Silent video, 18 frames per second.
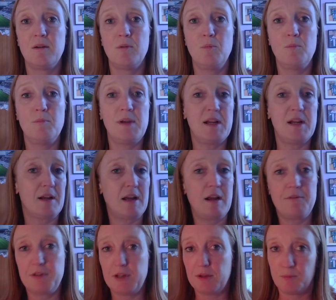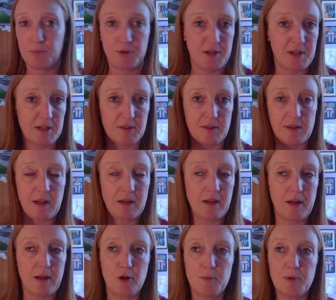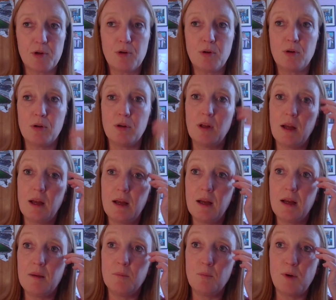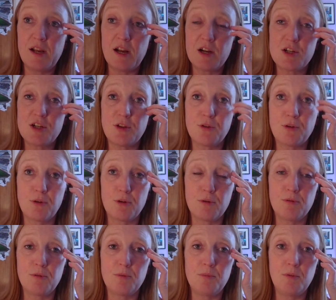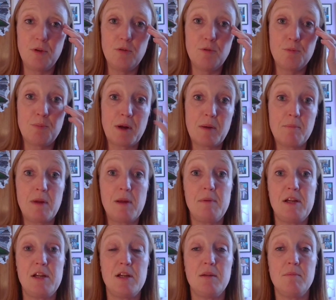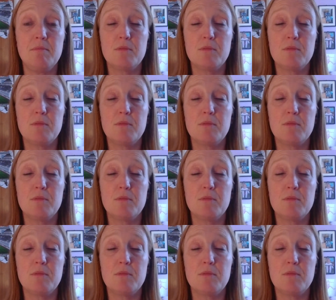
Me and Kev didn't predict that lineup at all. We actually thought it would bring maybe